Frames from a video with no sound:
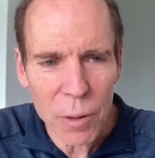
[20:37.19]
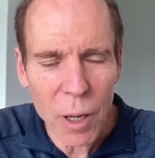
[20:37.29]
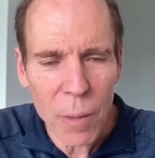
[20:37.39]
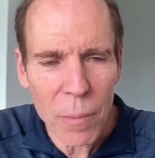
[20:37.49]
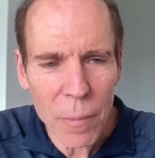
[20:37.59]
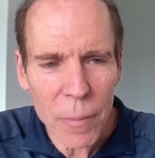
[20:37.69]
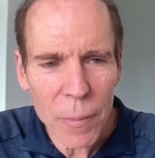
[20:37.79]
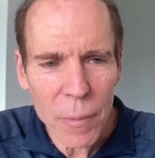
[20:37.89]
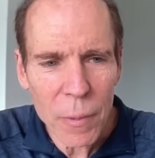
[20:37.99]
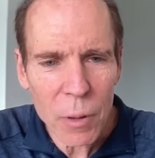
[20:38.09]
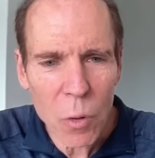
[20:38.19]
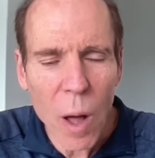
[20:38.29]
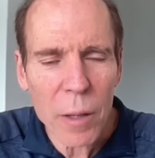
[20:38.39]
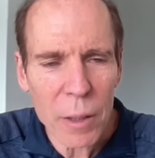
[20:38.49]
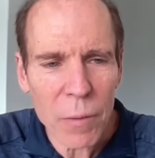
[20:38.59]
um,
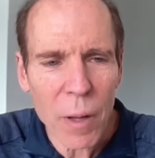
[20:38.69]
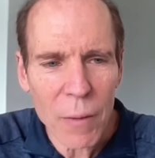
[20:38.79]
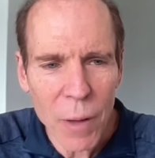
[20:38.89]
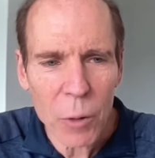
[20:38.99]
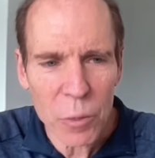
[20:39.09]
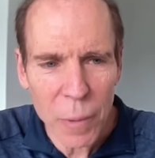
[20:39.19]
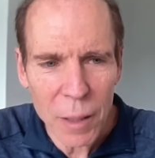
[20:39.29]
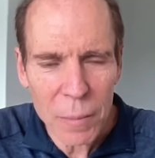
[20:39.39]
quality of life, health span.